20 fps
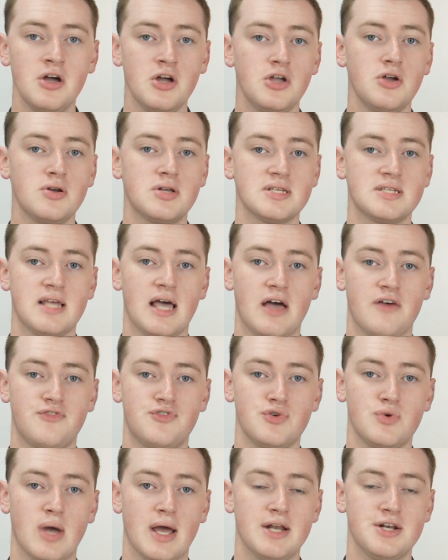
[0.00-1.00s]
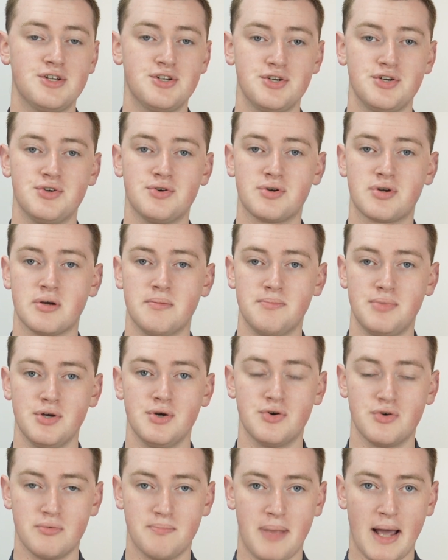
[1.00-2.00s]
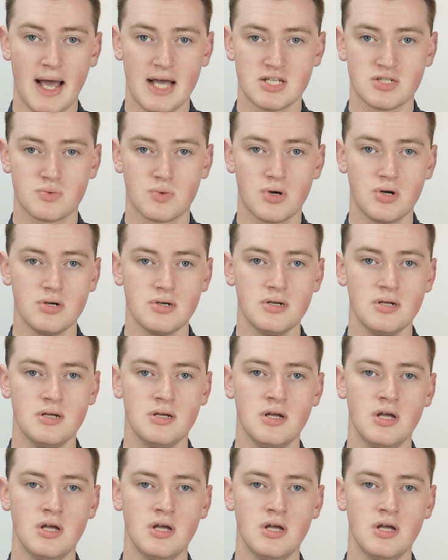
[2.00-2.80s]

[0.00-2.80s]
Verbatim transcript: you just have to enter your computer password